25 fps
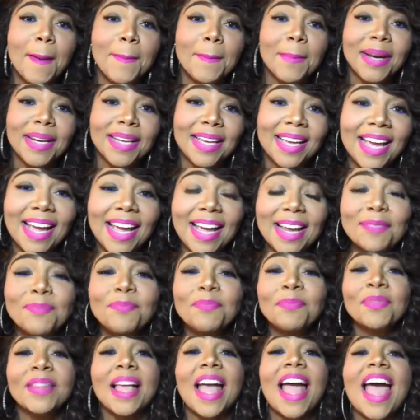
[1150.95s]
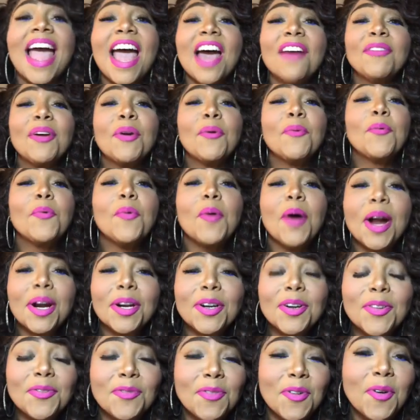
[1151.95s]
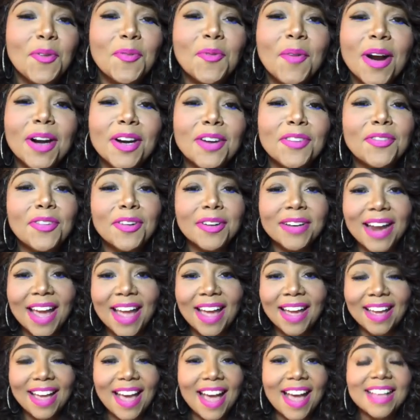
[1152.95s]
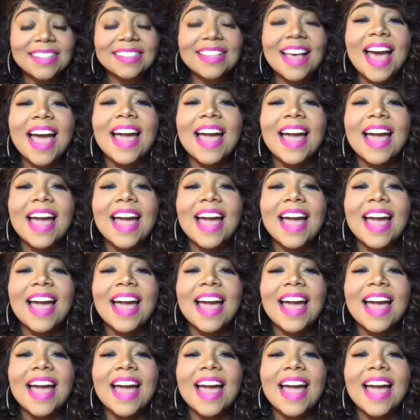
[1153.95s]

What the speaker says: But again, have a wonderful, wonderful night, guys.